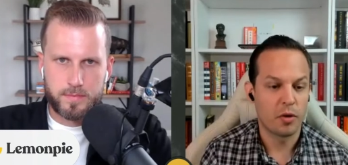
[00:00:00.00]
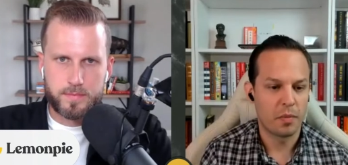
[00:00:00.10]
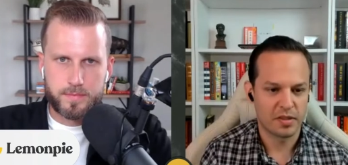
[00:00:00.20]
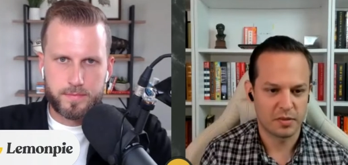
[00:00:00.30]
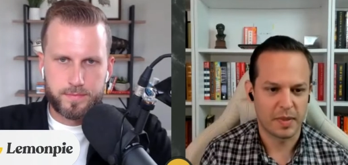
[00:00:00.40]
Speaker 1: your
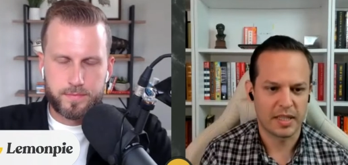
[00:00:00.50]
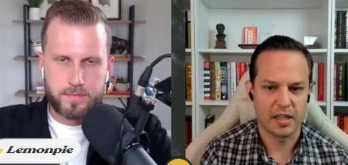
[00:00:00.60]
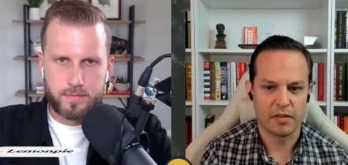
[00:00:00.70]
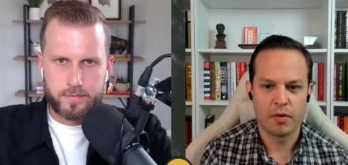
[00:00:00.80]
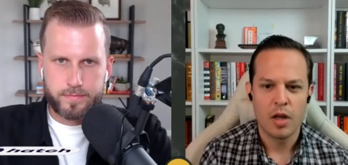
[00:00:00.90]

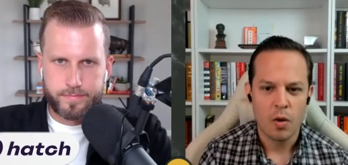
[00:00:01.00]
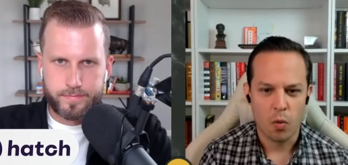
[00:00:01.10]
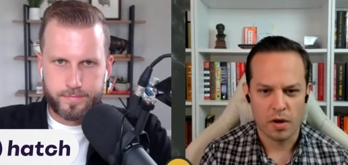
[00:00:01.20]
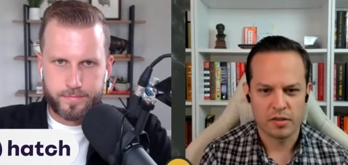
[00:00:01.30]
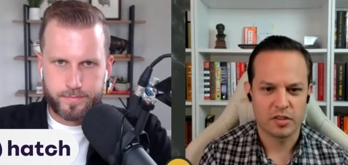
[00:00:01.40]
perspective
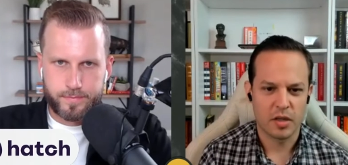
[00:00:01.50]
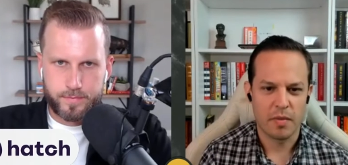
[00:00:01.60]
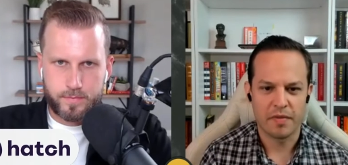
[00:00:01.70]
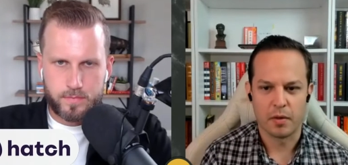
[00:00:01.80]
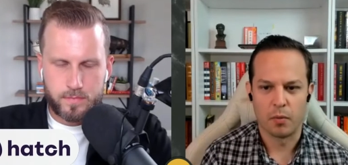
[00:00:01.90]
what are
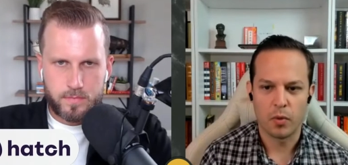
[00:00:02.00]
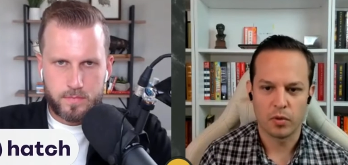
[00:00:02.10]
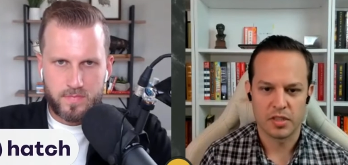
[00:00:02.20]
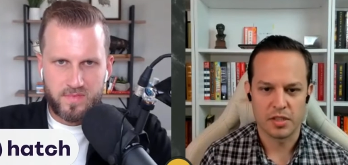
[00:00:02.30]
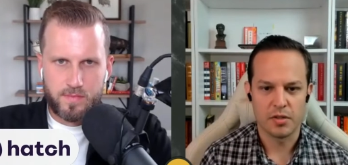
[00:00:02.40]
some of the
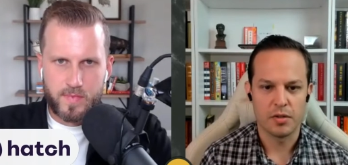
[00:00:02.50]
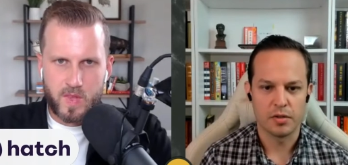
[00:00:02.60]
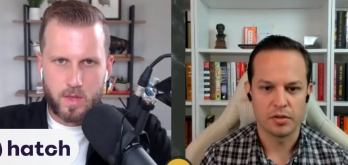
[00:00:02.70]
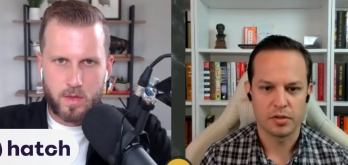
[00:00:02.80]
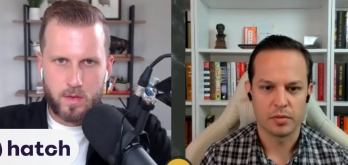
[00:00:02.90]
rules that you
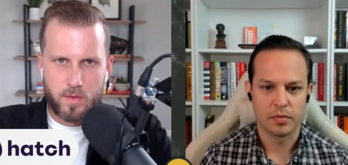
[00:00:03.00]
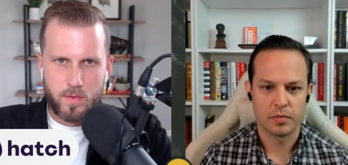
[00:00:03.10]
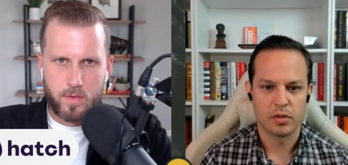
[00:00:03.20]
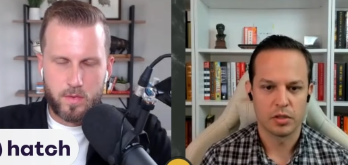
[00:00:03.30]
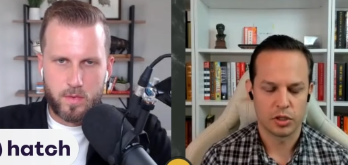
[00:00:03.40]
use to
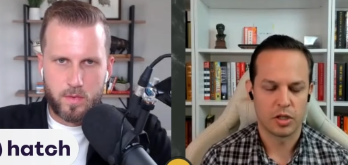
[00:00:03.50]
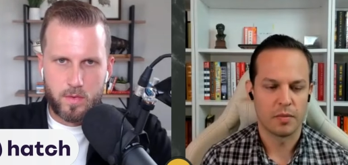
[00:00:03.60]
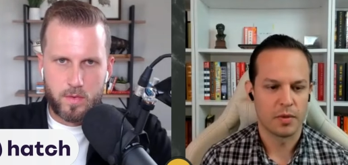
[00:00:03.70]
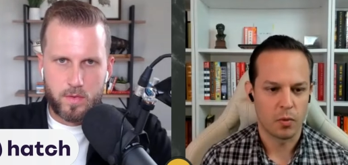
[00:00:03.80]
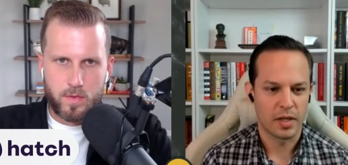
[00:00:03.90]
to
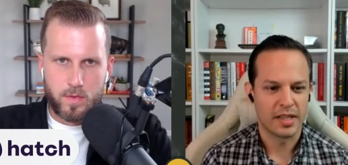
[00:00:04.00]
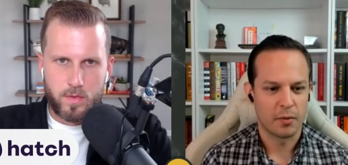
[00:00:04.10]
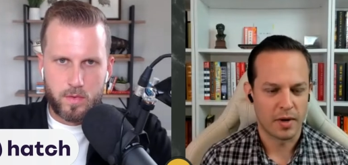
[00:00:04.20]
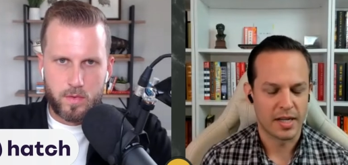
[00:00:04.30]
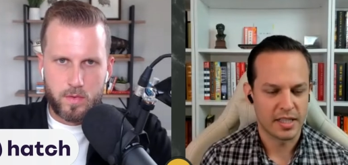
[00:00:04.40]
determine what
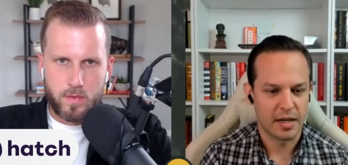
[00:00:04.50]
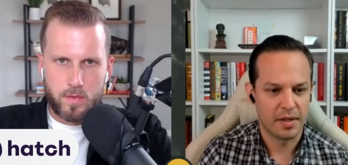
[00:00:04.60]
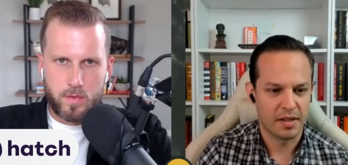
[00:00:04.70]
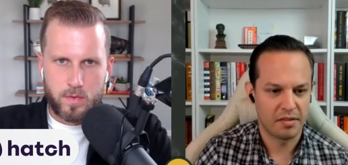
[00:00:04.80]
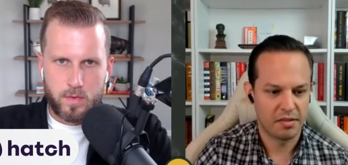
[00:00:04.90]
the right
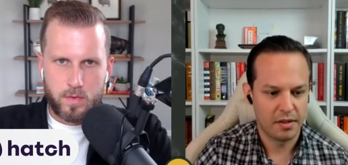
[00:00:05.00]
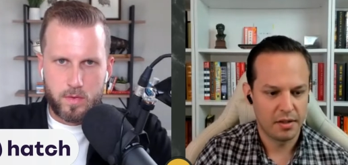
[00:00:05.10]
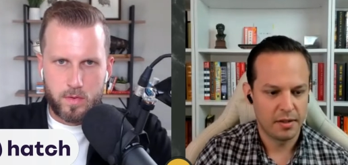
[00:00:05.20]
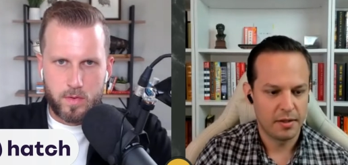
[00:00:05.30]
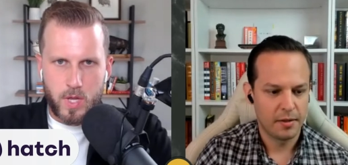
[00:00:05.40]
time is
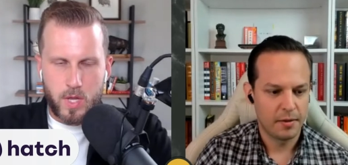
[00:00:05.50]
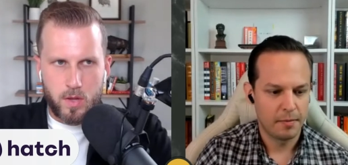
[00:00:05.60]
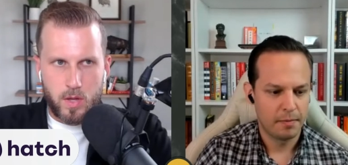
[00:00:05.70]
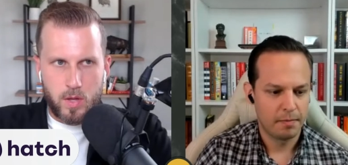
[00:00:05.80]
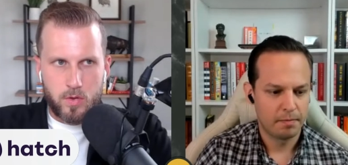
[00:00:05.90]

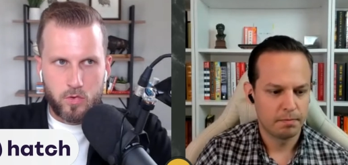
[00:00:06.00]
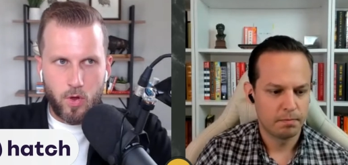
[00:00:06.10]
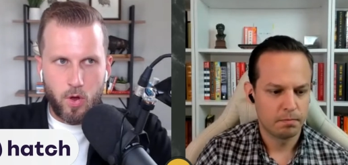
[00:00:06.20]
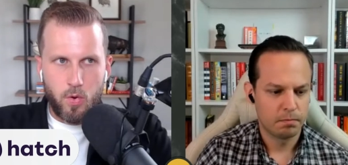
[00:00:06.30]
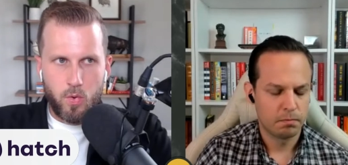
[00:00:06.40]

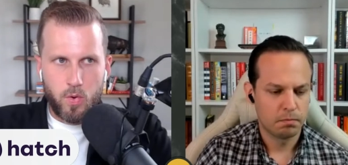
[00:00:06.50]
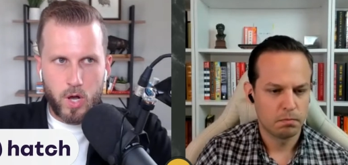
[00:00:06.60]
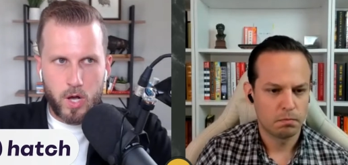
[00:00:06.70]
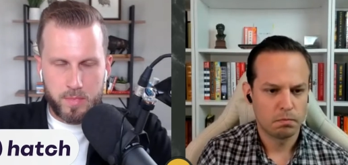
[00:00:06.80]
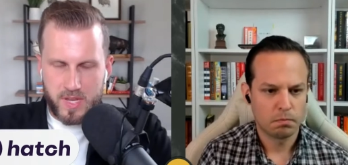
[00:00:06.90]
Speaker 2: so
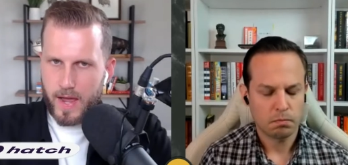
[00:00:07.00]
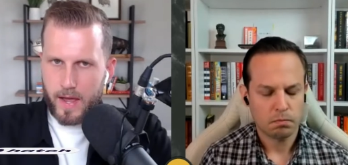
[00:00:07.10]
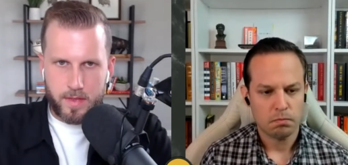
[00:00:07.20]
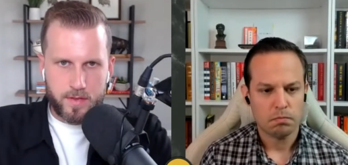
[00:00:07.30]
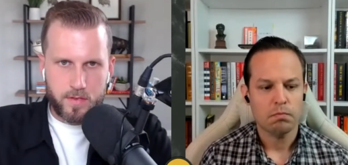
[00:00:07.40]
um yeah
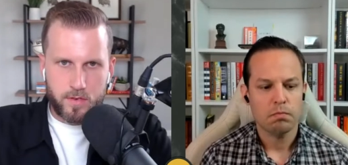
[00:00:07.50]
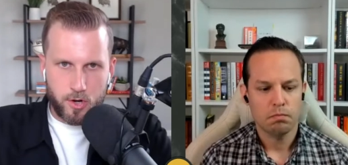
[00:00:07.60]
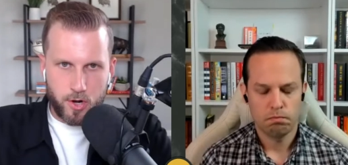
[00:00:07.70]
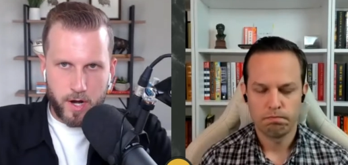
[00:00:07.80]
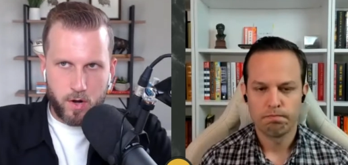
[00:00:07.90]
this is a
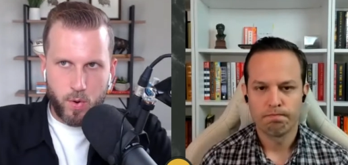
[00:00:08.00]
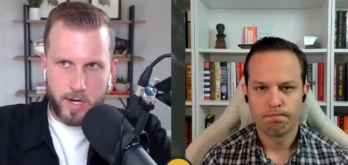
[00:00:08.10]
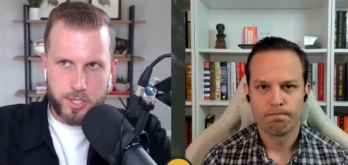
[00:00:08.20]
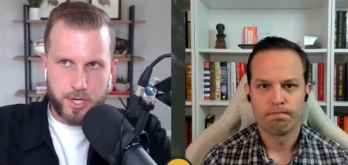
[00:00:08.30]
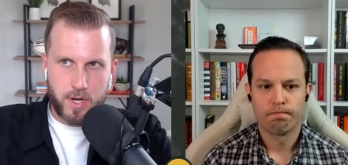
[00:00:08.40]
great
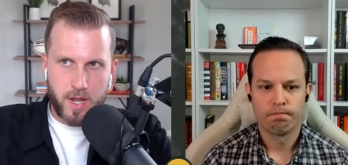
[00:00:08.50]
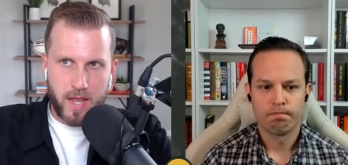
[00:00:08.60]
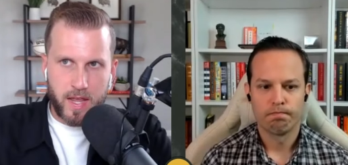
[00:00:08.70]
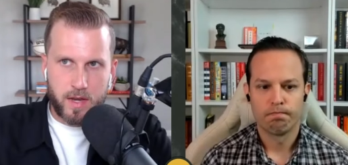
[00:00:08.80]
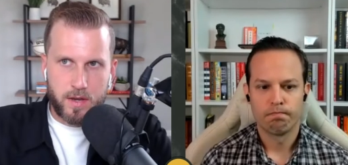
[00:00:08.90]
question
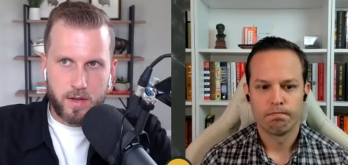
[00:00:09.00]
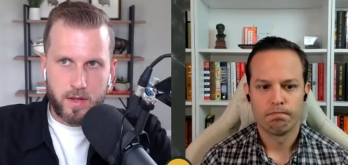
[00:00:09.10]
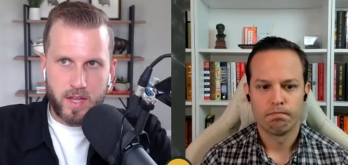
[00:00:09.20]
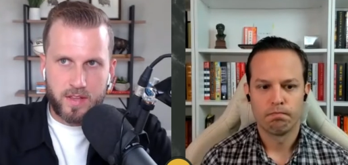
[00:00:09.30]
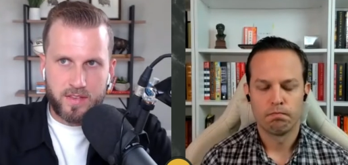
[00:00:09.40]
and
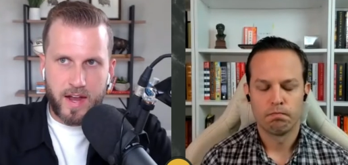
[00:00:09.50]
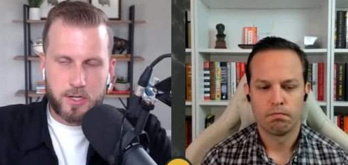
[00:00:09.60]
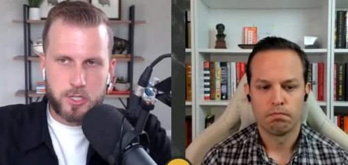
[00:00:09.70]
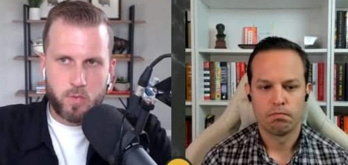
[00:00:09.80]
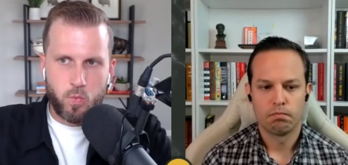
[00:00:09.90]
it's
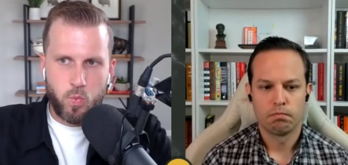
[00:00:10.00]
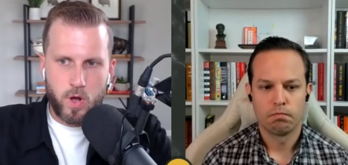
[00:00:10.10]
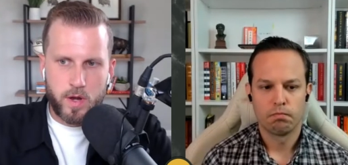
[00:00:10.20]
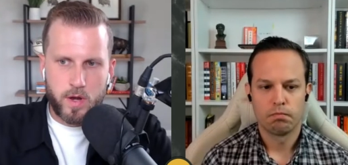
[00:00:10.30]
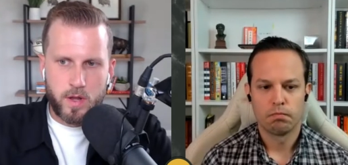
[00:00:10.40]
actually
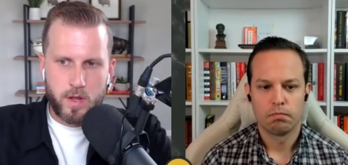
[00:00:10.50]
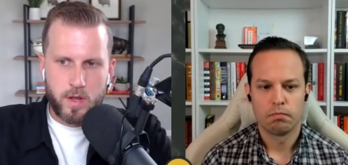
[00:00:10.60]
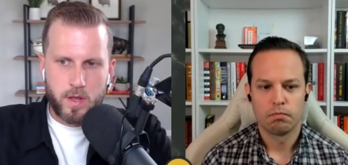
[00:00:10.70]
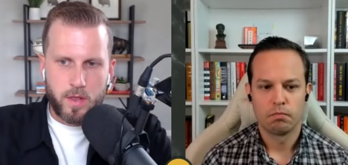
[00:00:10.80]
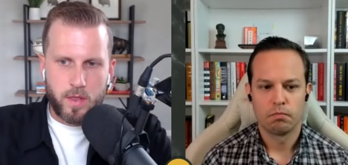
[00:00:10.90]
one
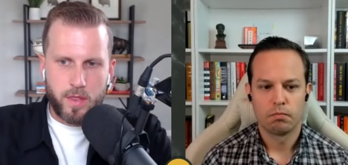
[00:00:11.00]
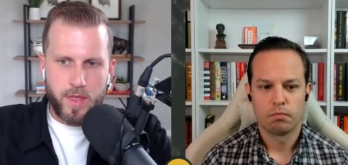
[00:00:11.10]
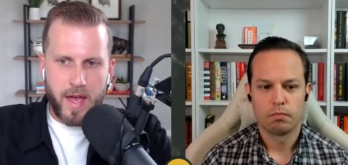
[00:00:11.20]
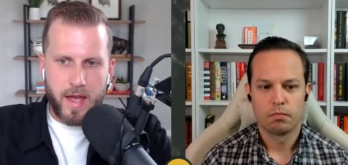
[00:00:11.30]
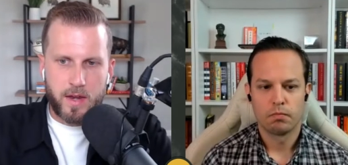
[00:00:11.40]
that